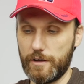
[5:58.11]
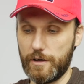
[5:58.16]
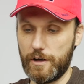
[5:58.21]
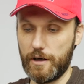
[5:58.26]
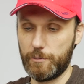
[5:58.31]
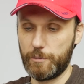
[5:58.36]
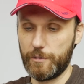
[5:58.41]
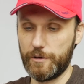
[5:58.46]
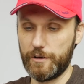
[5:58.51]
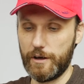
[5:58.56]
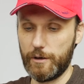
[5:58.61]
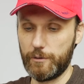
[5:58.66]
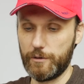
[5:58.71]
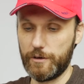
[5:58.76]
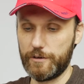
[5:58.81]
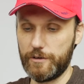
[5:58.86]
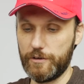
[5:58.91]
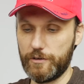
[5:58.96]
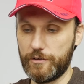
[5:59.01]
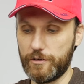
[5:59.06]
up and down,
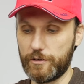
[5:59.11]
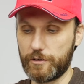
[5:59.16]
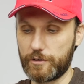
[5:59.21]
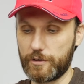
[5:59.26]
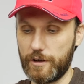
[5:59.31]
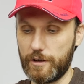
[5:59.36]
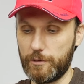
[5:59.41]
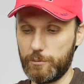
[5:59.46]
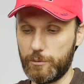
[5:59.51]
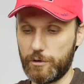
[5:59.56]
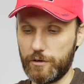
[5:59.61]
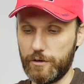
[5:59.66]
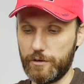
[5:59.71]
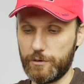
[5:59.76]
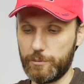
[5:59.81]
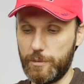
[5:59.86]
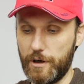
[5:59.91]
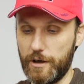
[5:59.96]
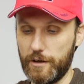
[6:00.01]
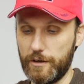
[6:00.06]
that this is kind of more or
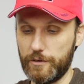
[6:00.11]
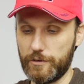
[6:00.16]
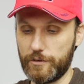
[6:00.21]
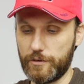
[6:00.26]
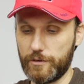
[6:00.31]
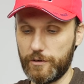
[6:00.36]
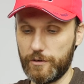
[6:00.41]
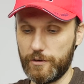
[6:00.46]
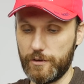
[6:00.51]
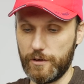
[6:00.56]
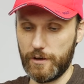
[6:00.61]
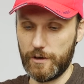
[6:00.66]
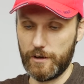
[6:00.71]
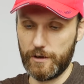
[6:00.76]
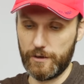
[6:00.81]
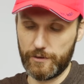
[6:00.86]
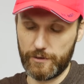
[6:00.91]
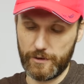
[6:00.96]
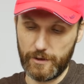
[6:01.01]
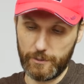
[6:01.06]
less balanced. So
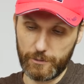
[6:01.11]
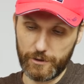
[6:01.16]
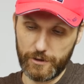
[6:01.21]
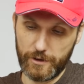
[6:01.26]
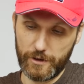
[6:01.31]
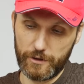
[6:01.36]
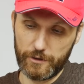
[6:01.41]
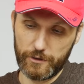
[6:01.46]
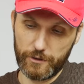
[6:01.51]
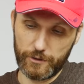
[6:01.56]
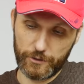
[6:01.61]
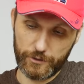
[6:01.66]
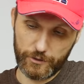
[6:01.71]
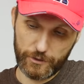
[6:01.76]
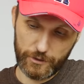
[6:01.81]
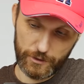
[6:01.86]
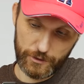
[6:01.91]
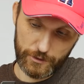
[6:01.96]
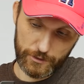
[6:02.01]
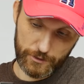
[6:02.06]
somewhere there looks
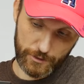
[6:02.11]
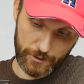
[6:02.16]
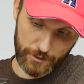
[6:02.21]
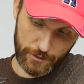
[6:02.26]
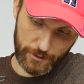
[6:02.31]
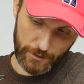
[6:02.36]
good.